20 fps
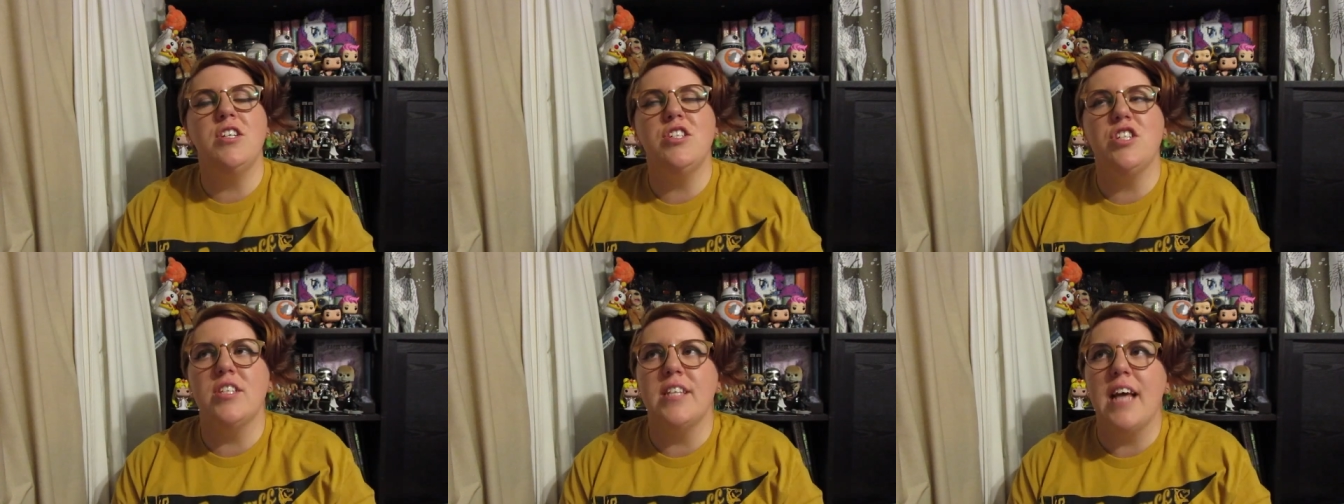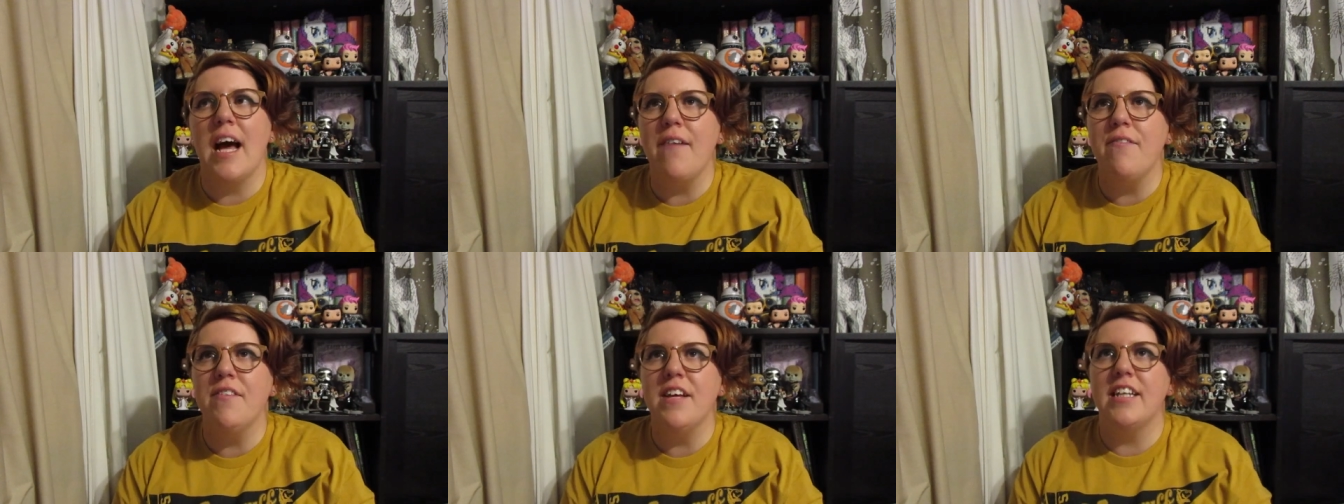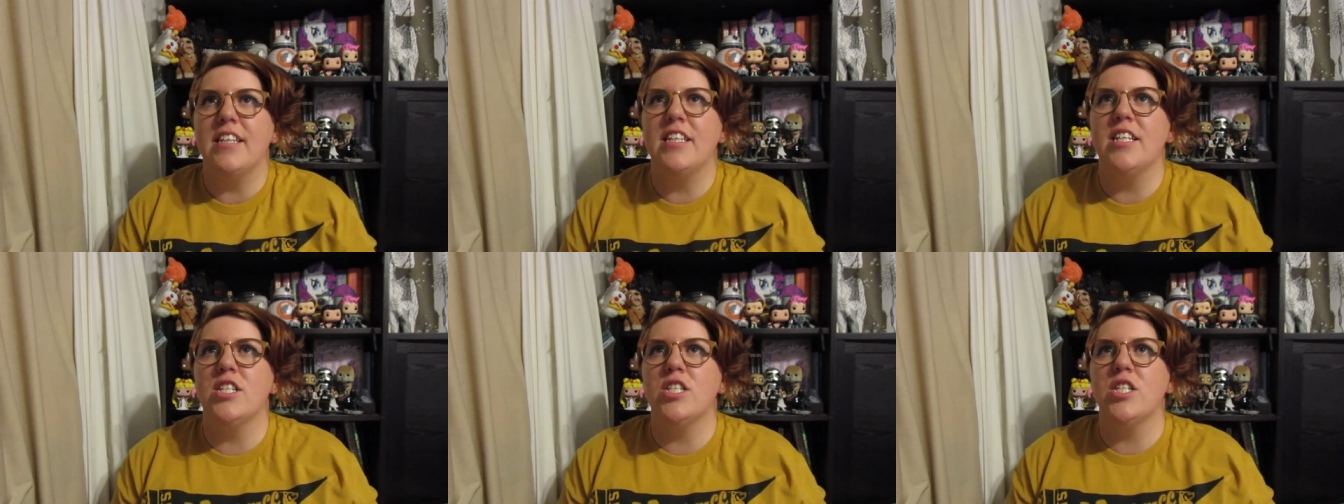could just have
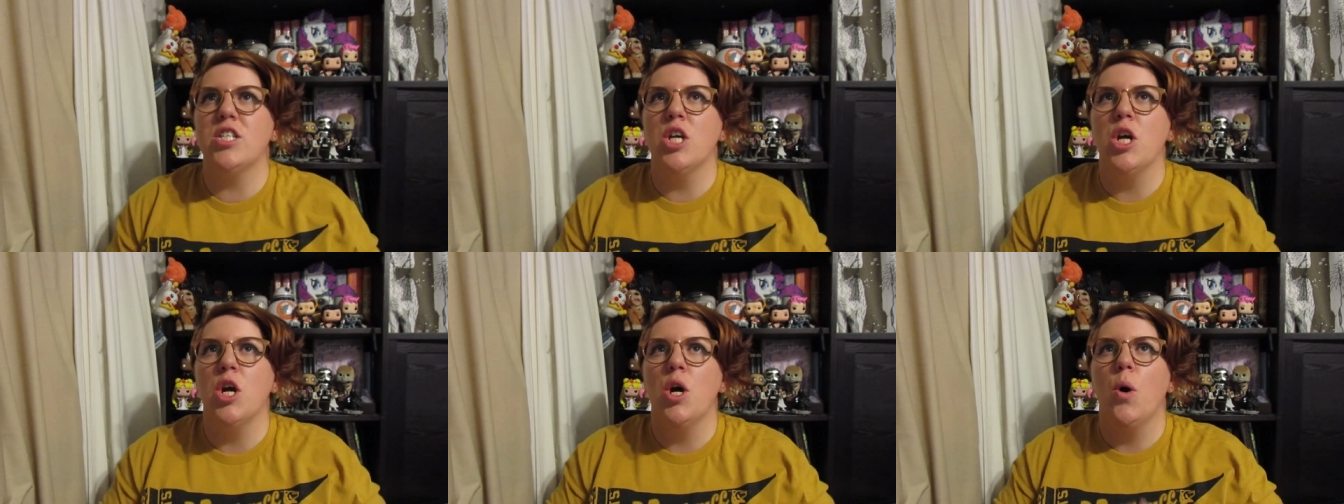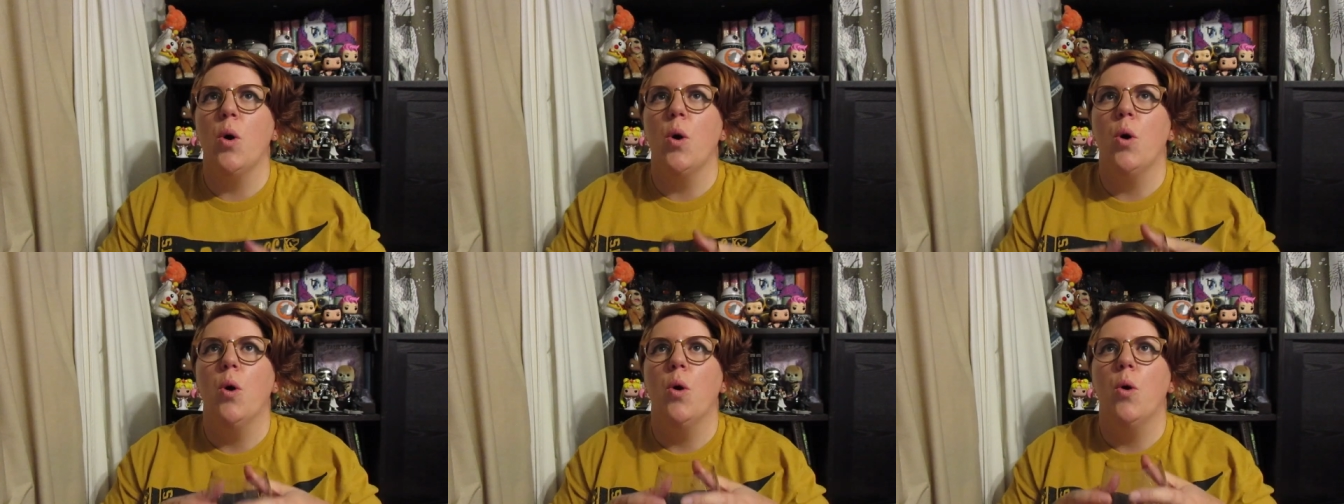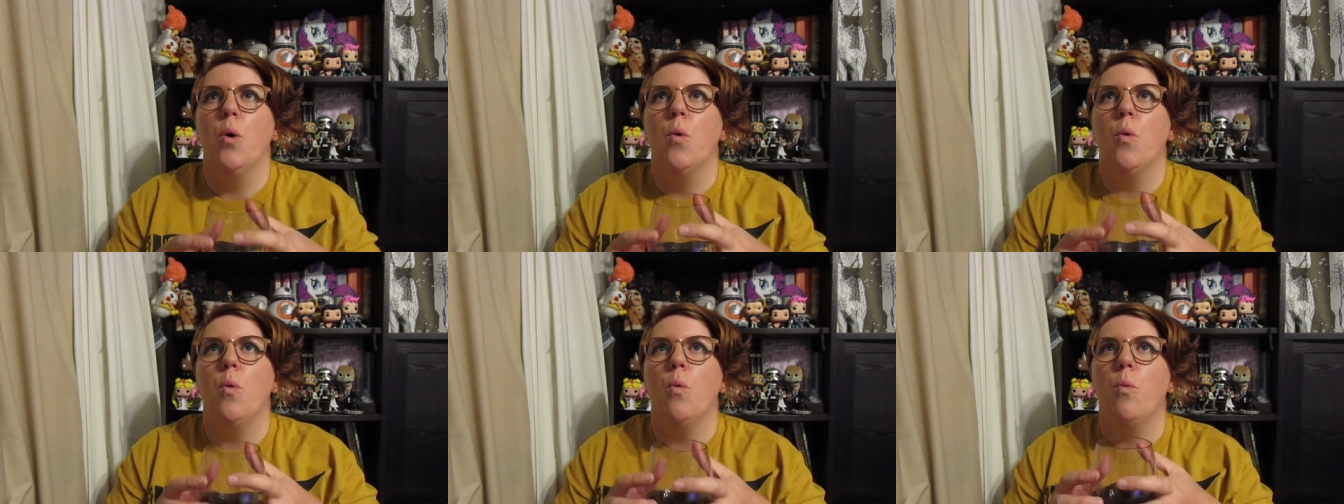like this
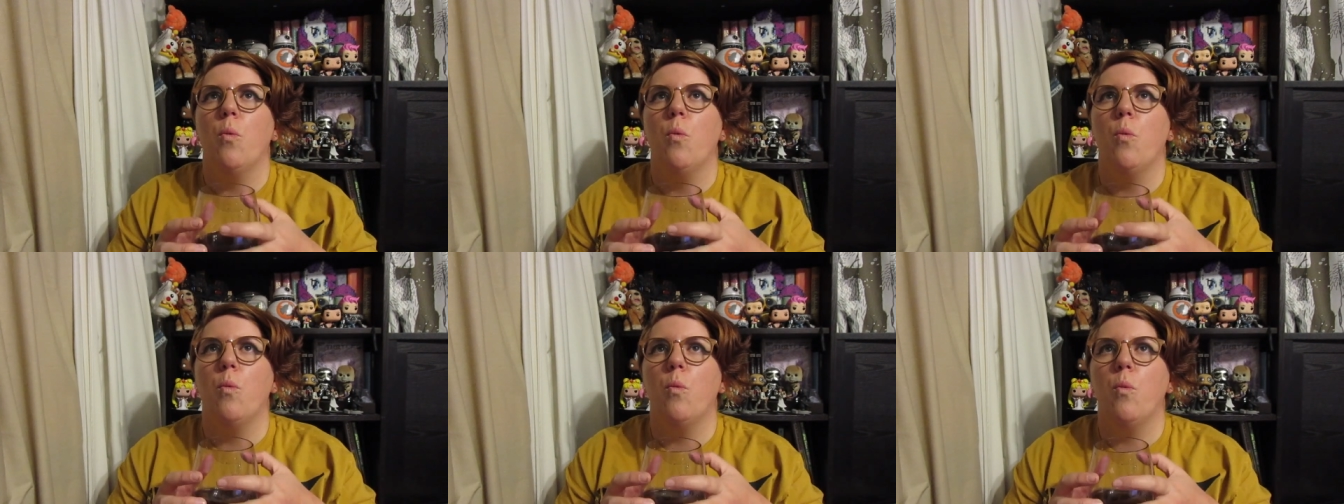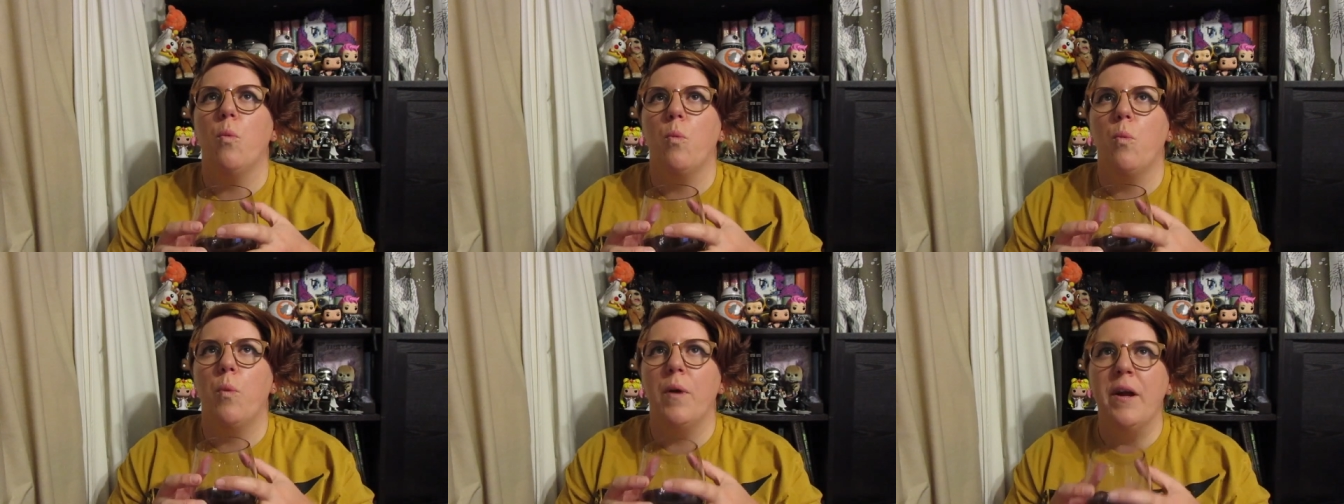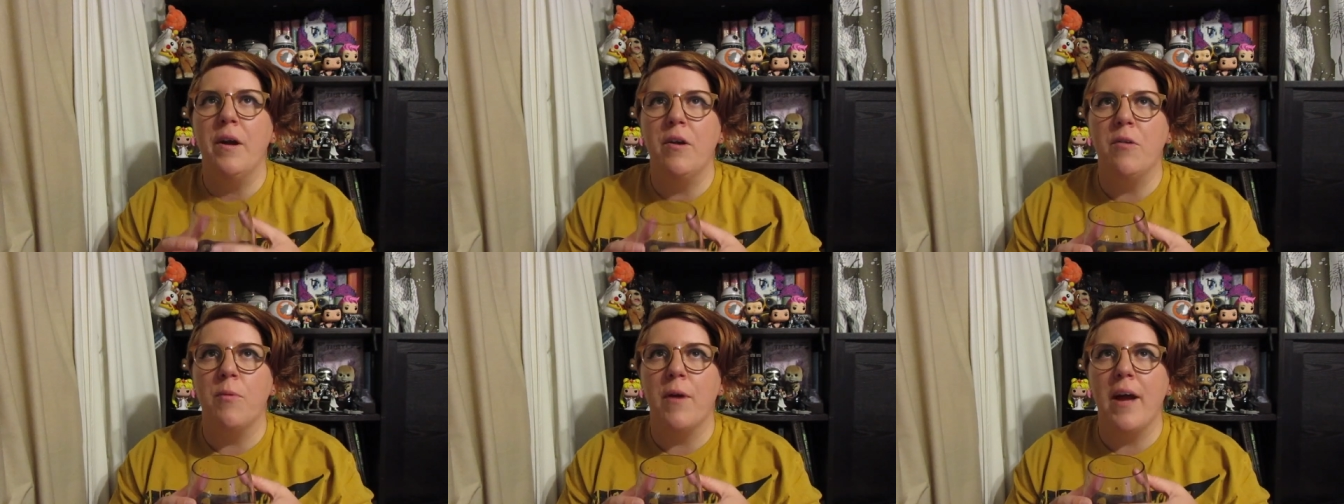
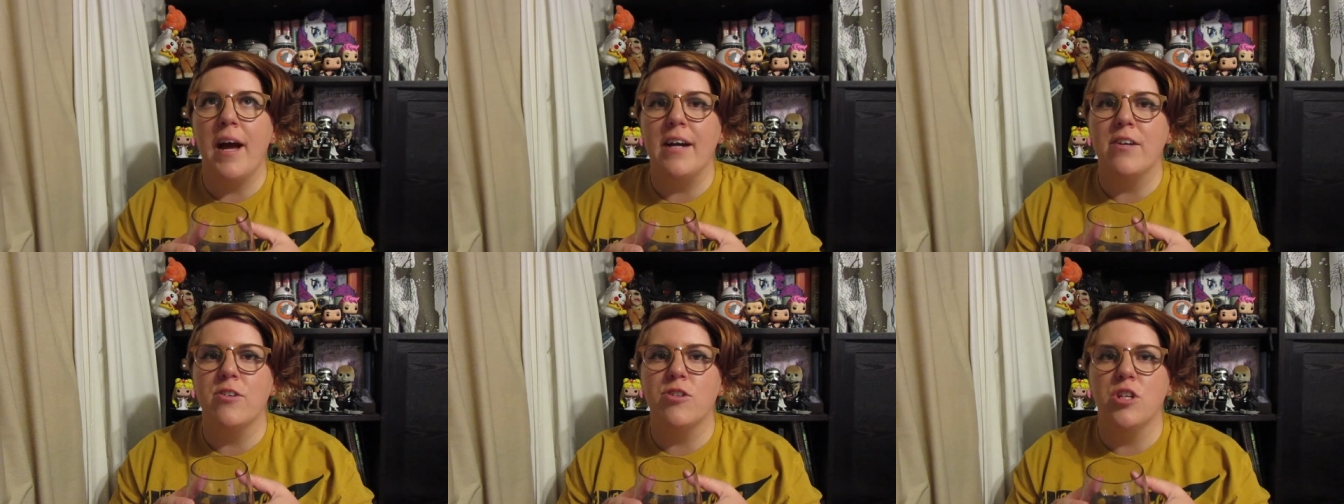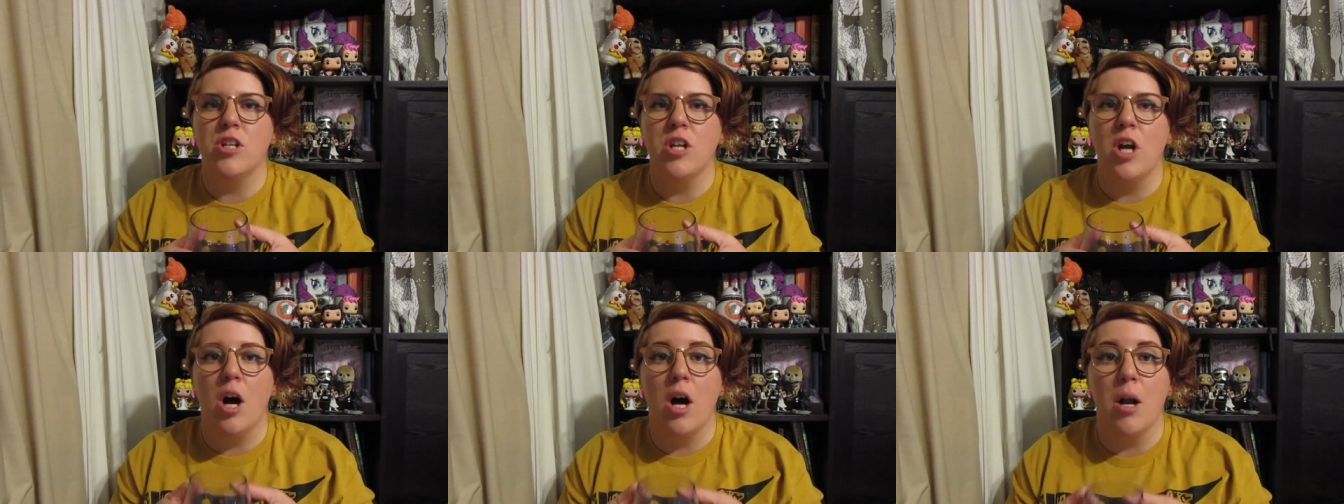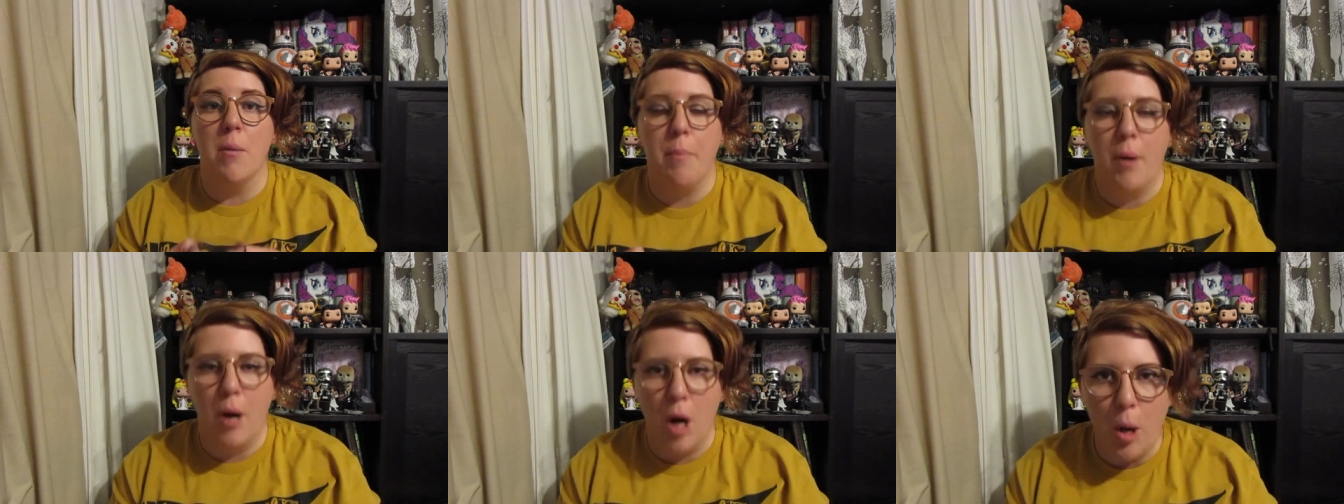weird reaction
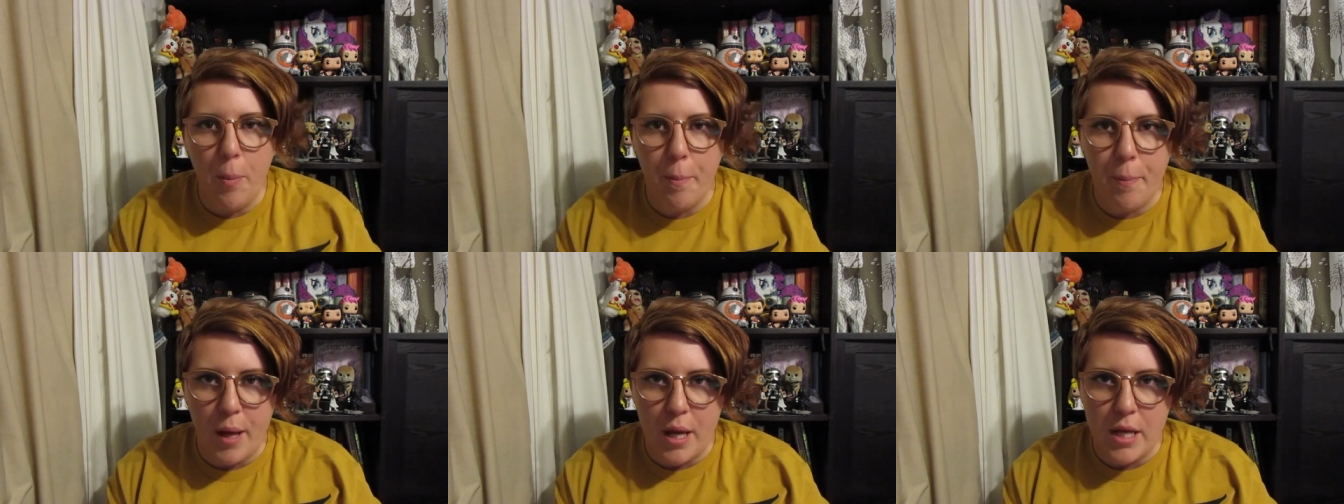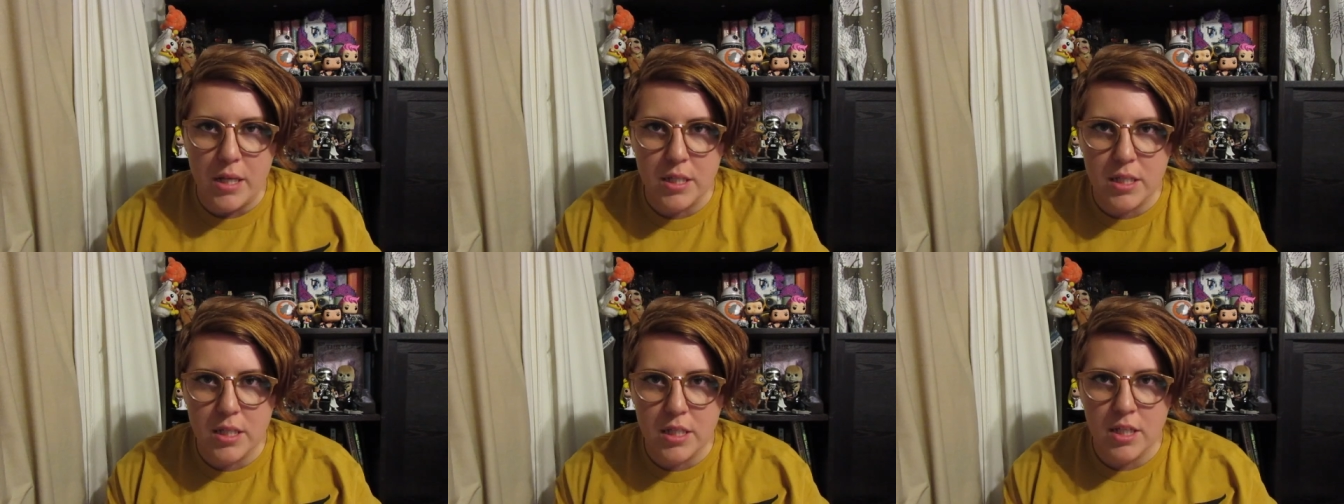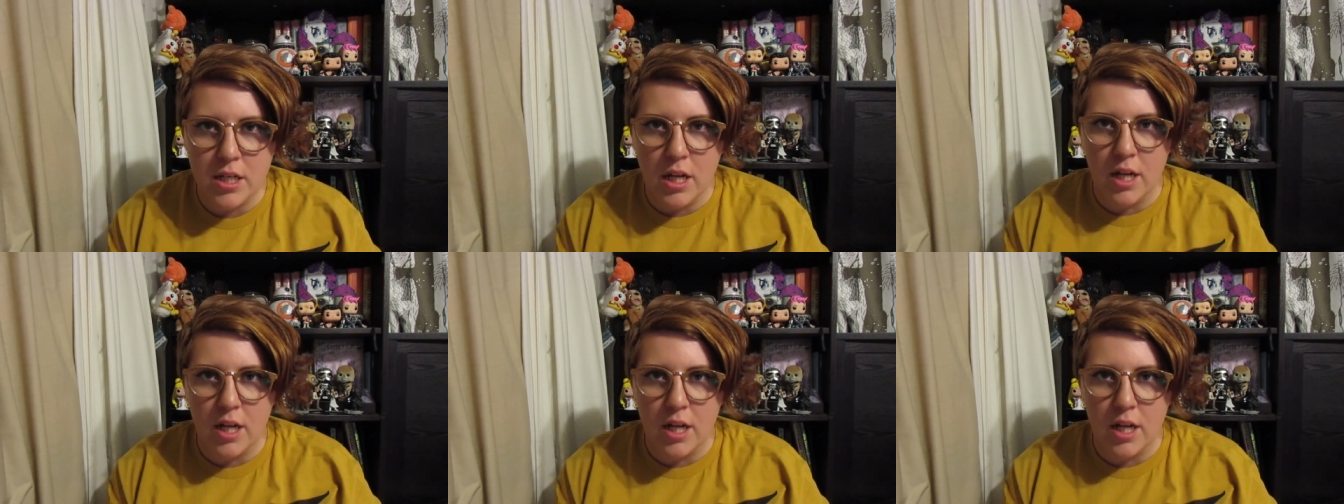on purpose,